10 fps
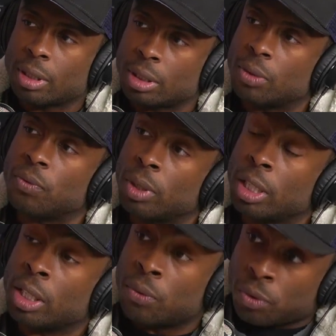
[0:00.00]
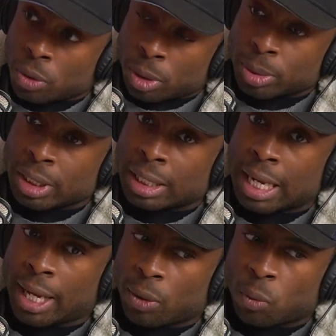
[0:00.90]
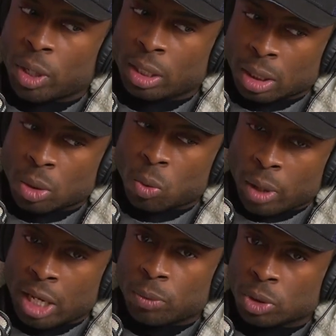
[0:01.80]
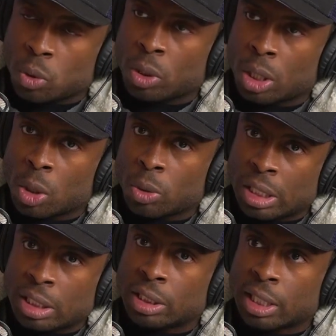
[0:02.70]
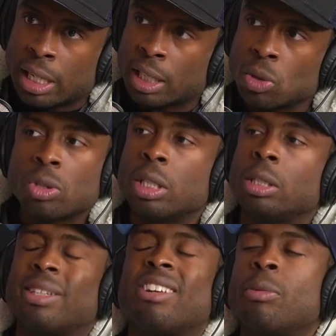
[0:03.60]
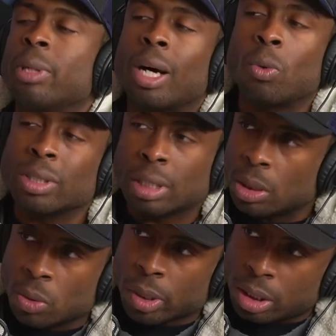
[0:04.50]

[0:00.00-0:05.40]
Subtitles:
You feel what I'm saying? Like, when Lil Wayne was doing Go DJ, like, you couldn't tell me I wasn't Lil Wayne.